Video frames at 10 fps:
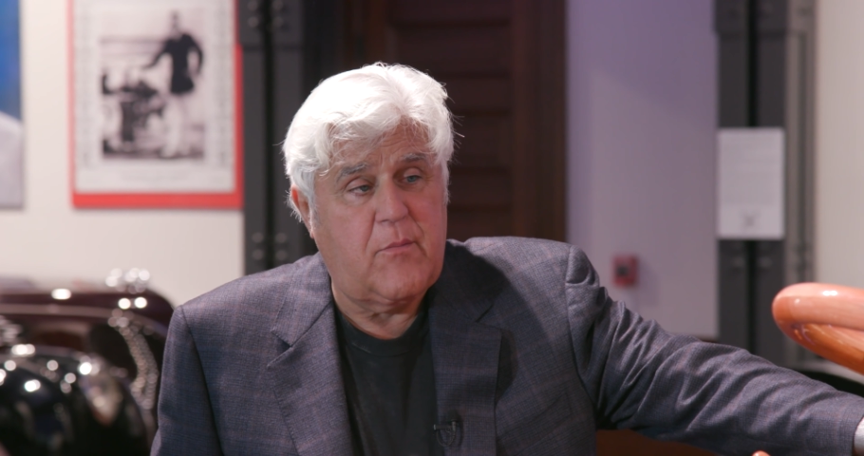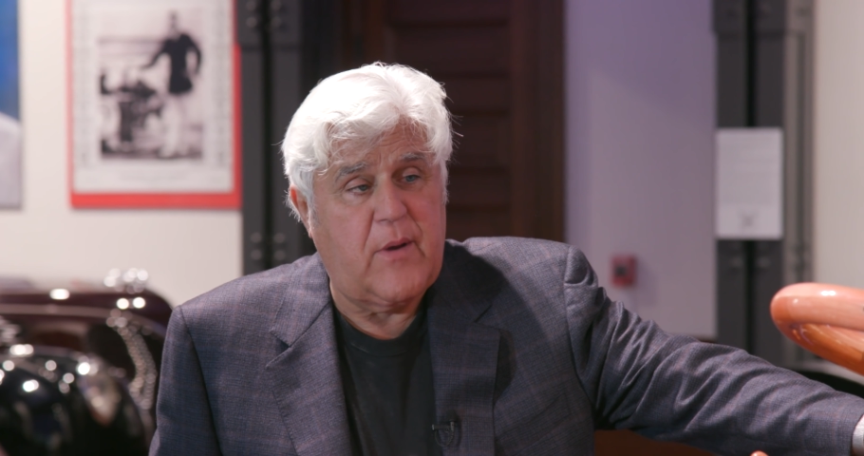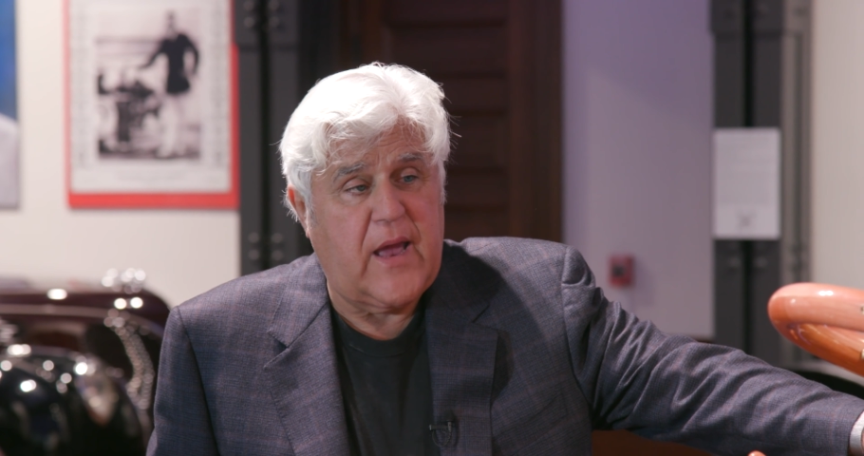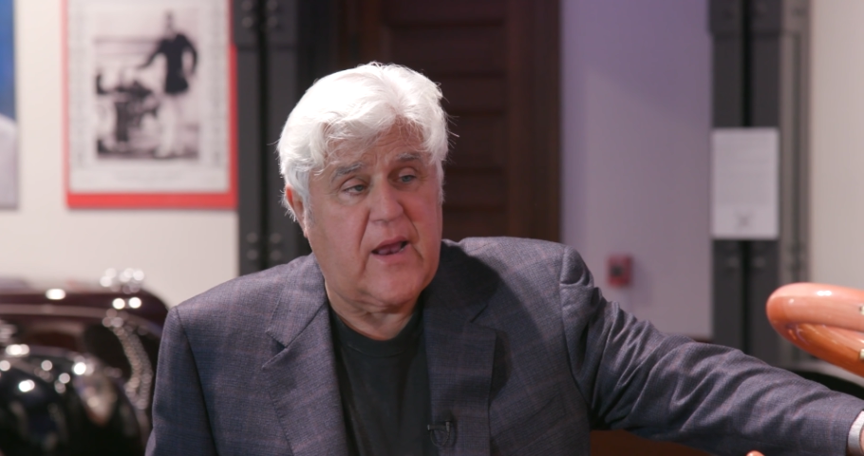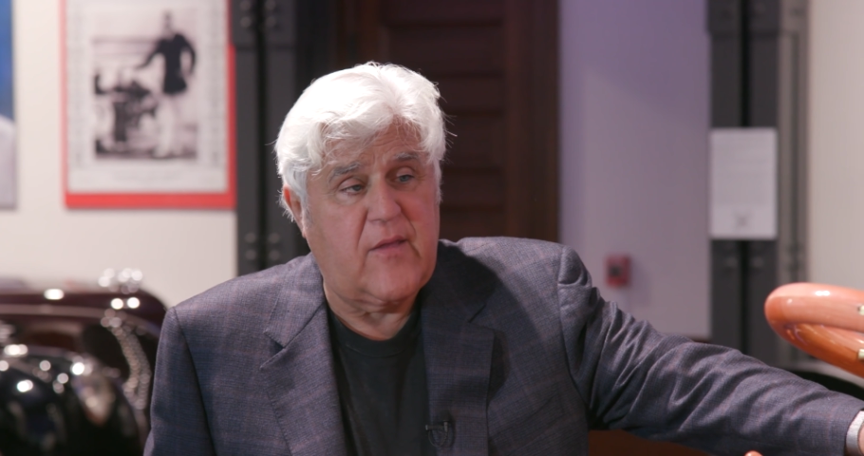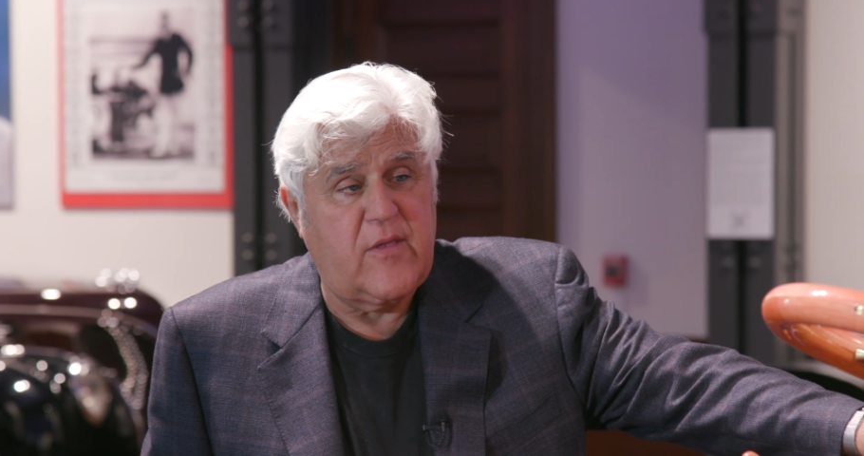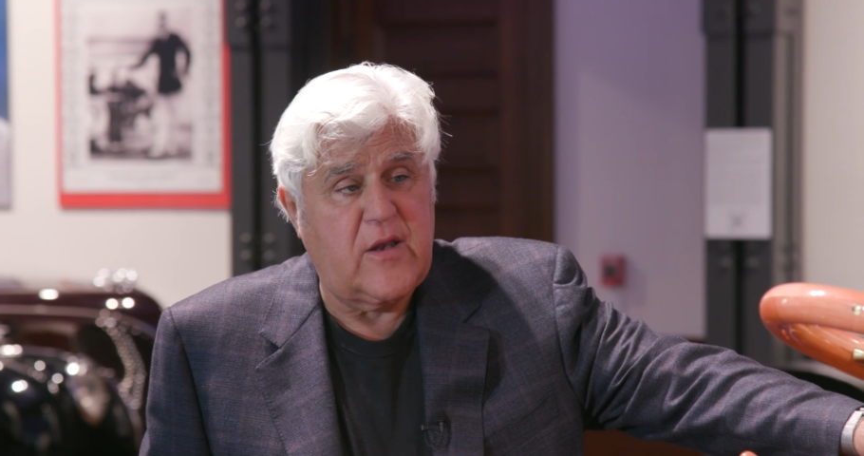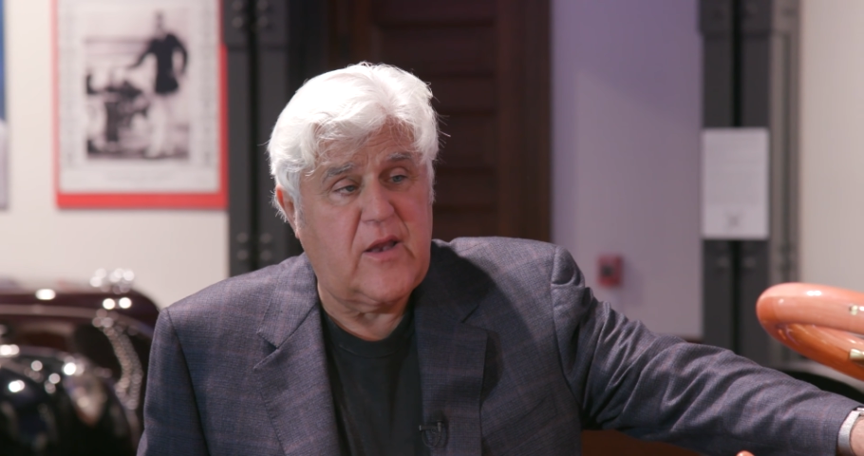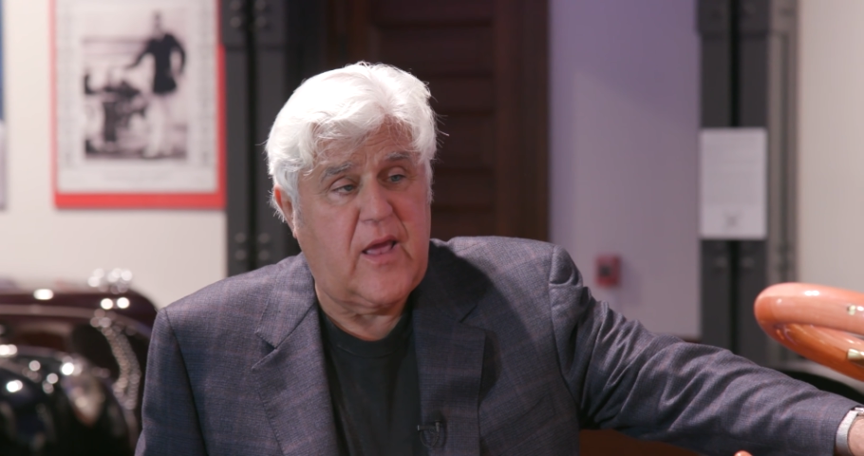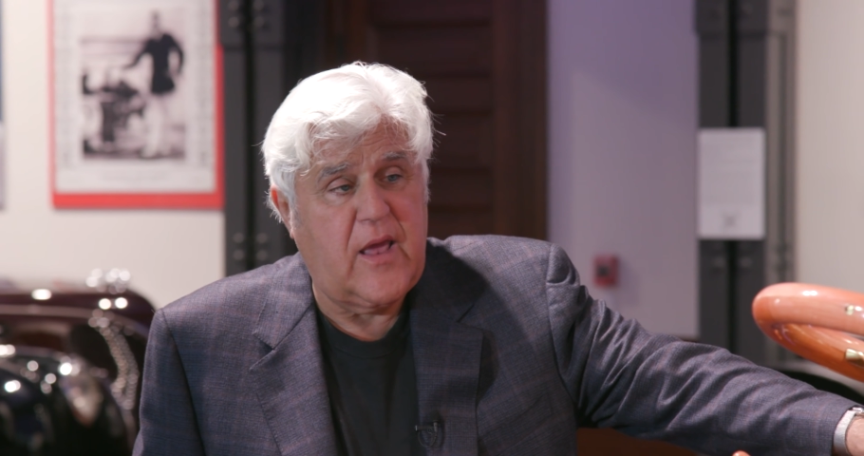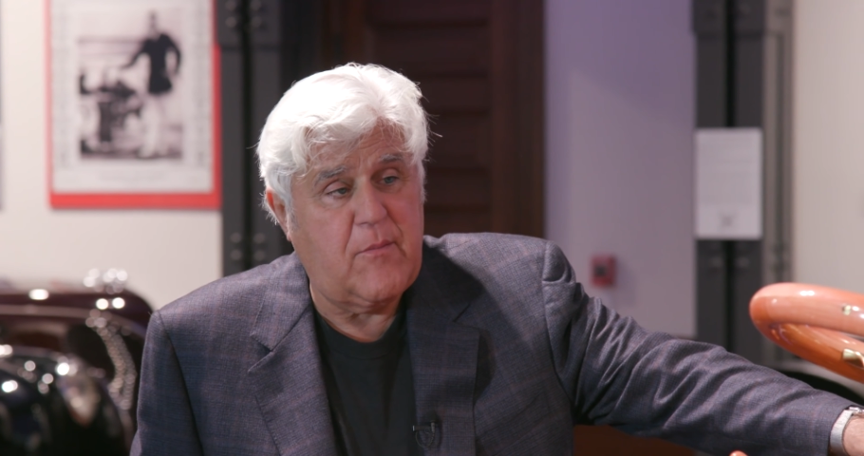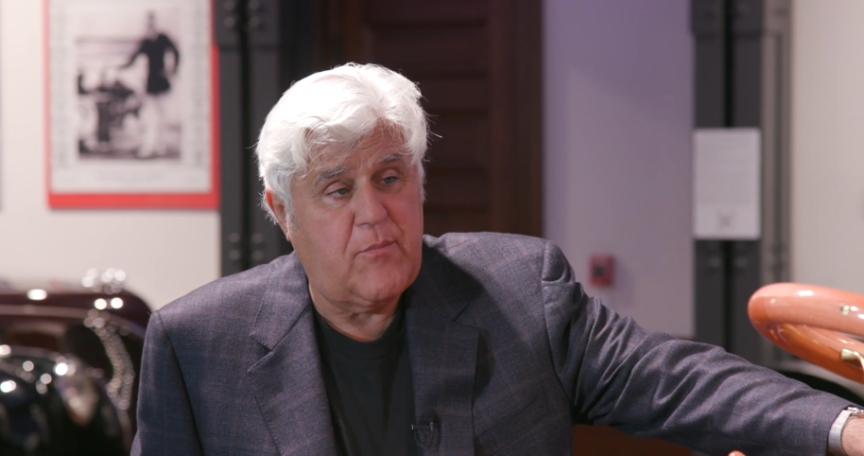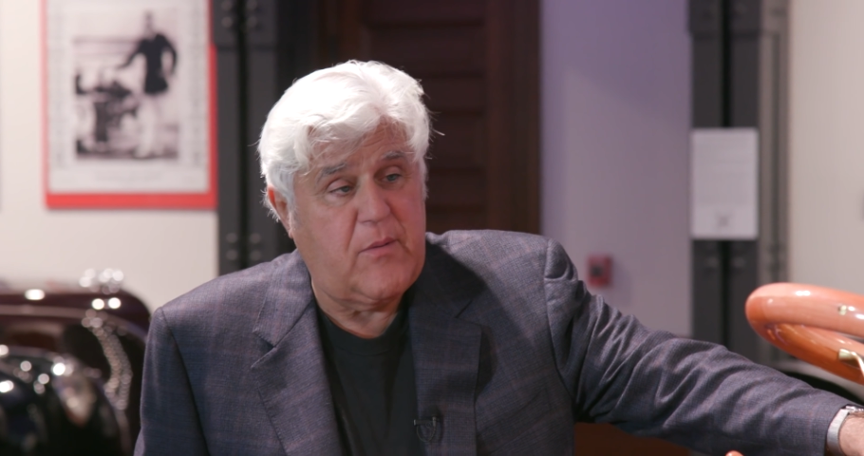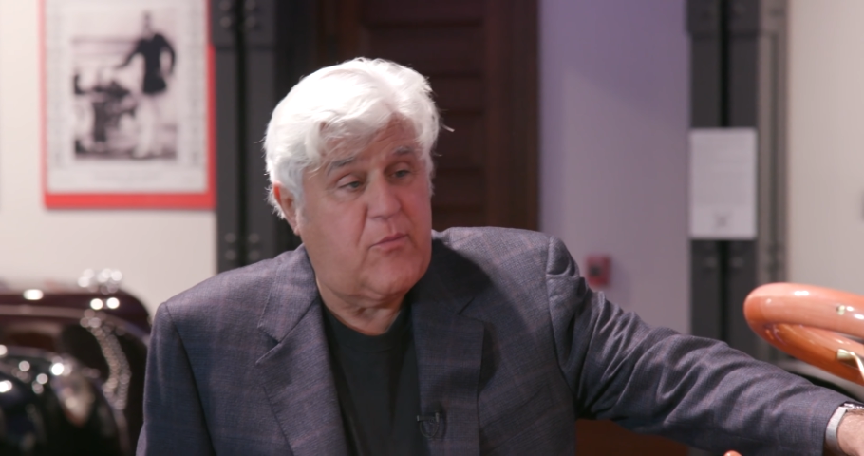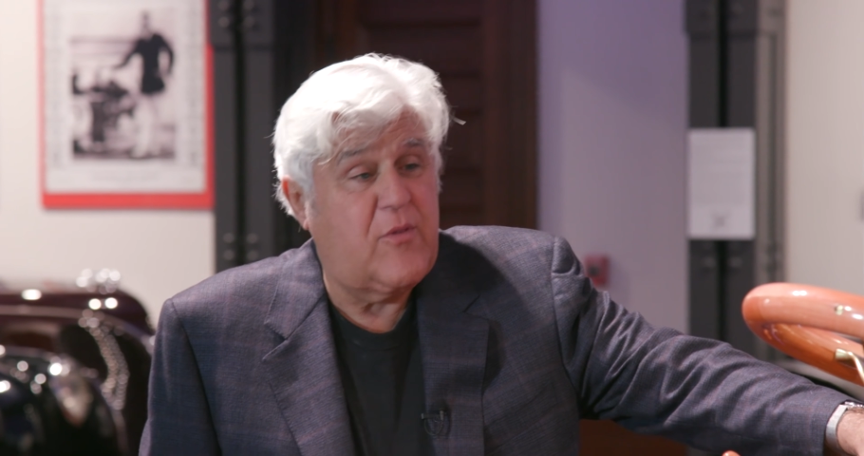back in the day.
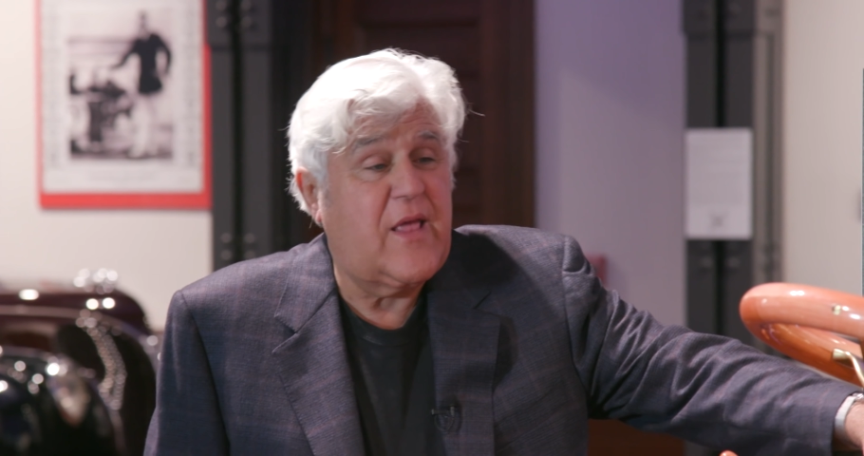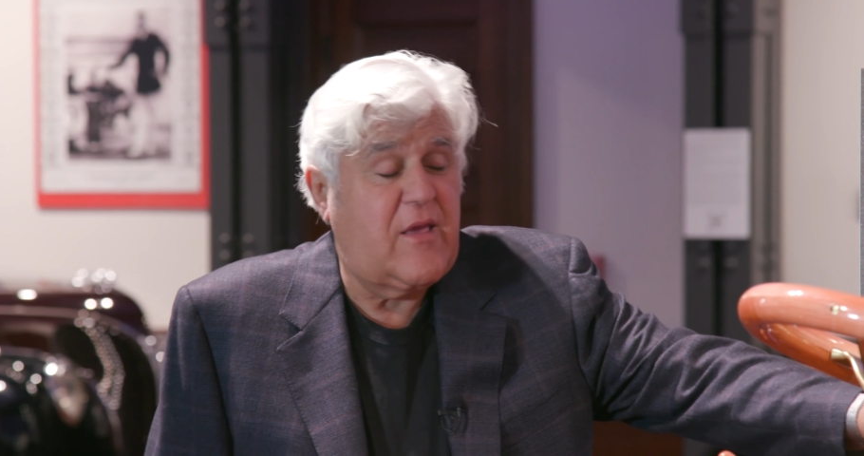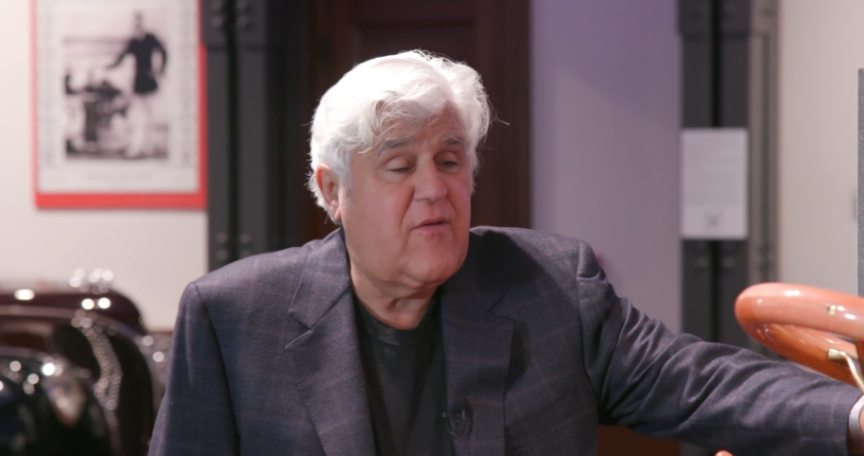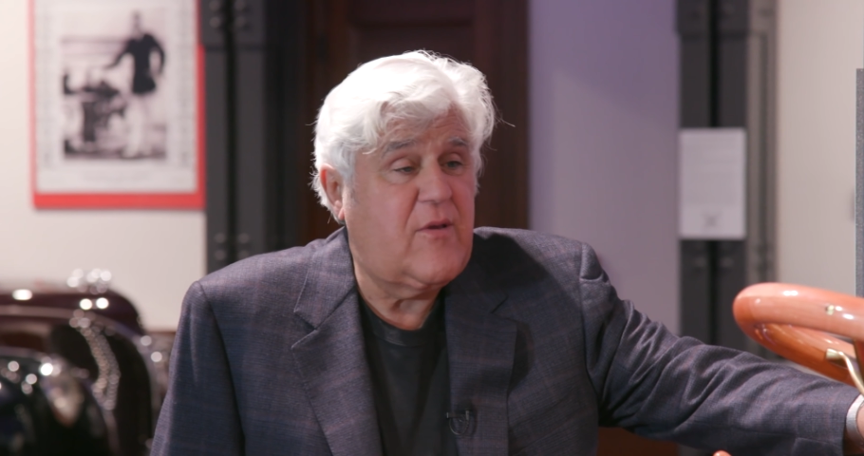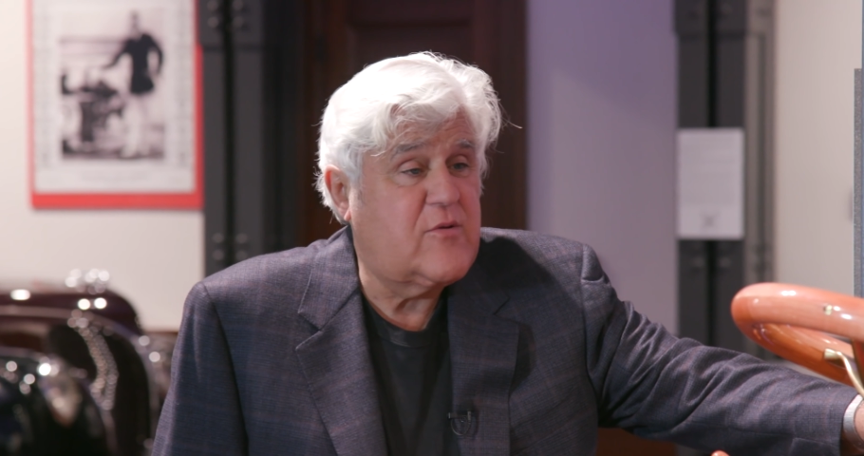People, like you say,